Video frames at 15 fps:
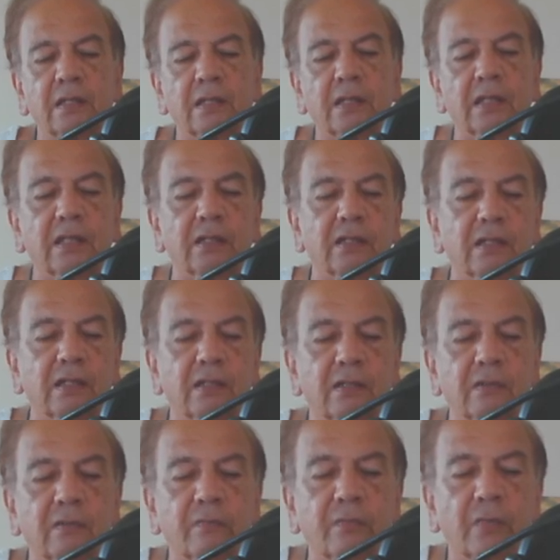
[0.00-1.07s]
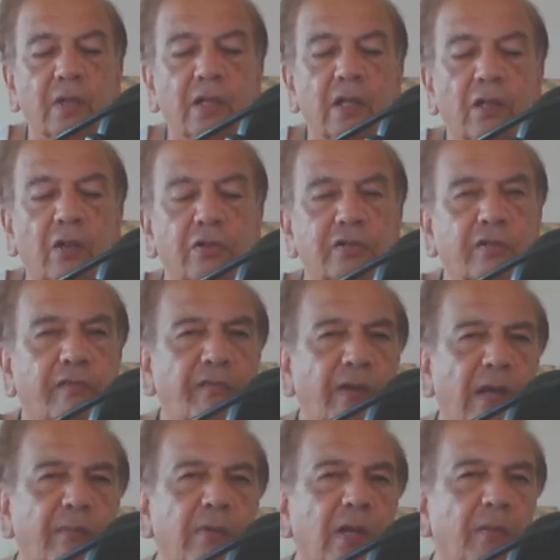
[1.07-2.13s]
And lots of the
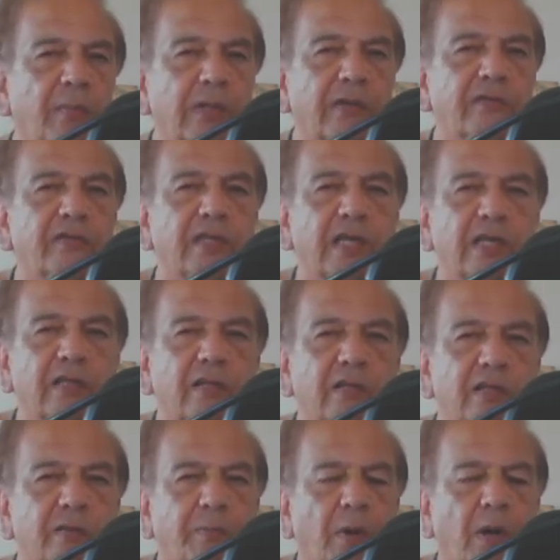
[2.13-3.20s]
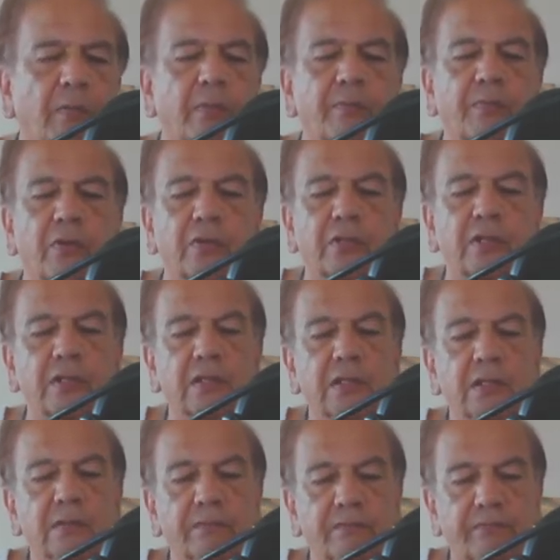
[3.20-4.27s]
family, I believe, stayed in this apartment block.
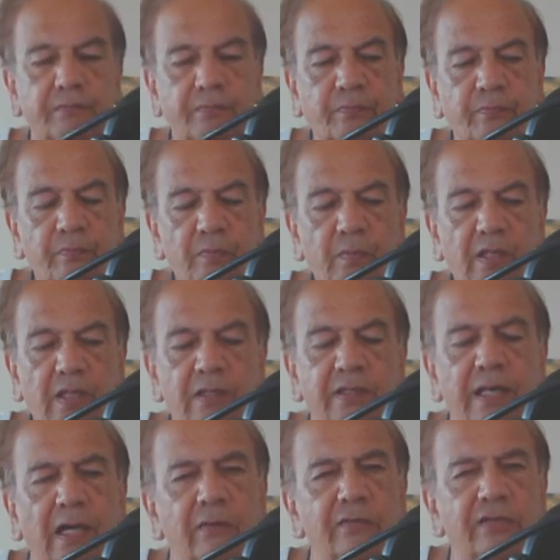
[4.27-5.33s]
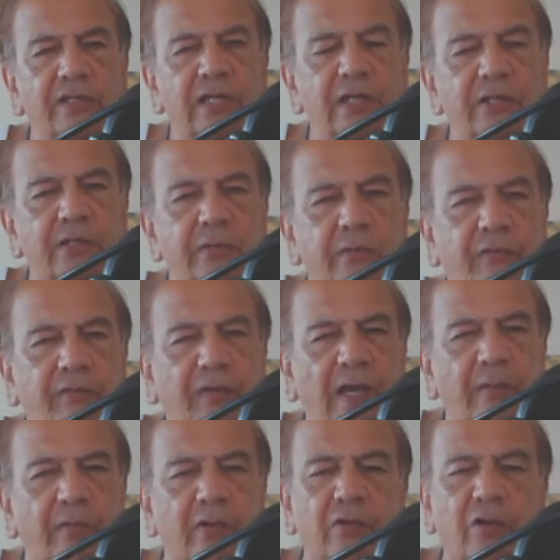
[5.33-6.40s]
Downstairs there's a
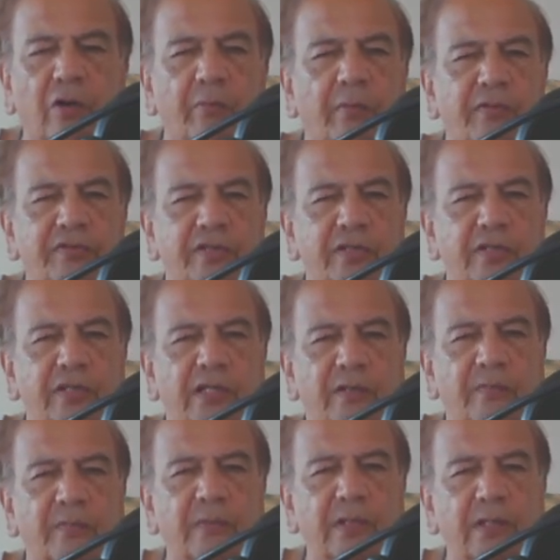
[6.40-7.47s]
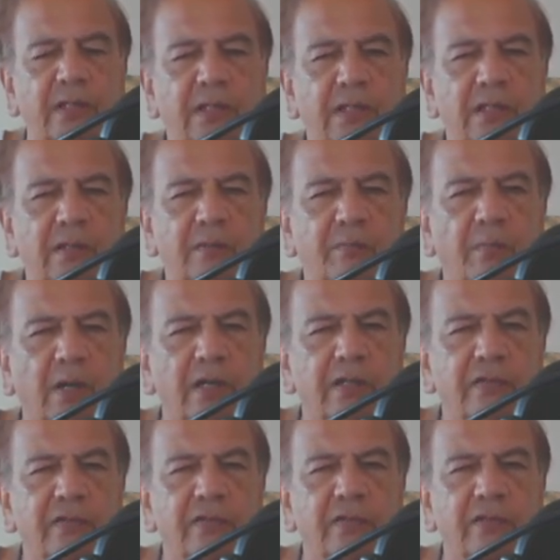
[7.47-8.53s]
family, I can't remember the surname.
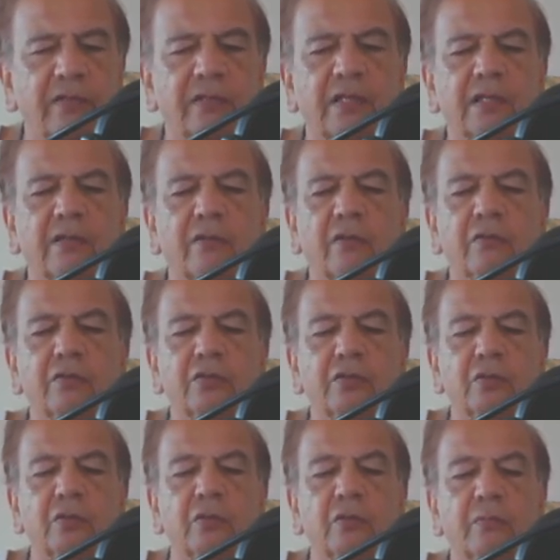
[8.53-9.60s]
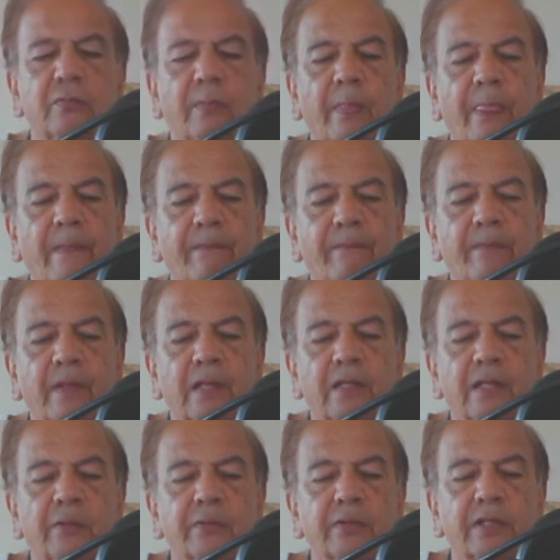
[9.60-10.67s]
Mullins, I think, I'm not sure.
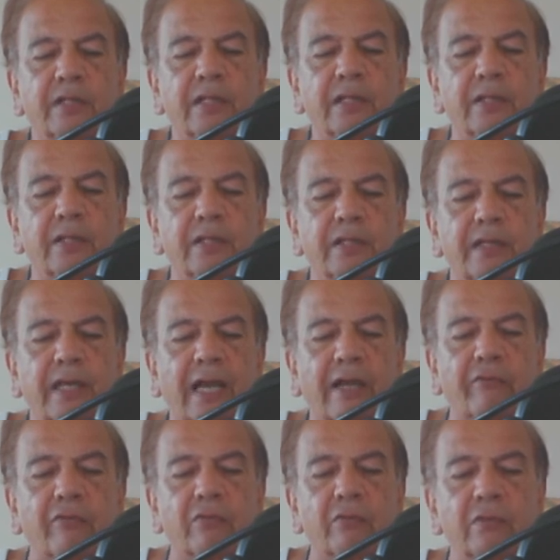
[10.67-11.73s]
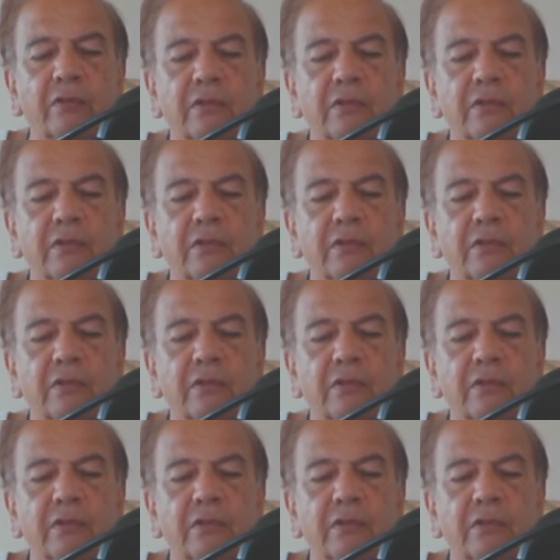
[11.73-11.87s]
There was a Carol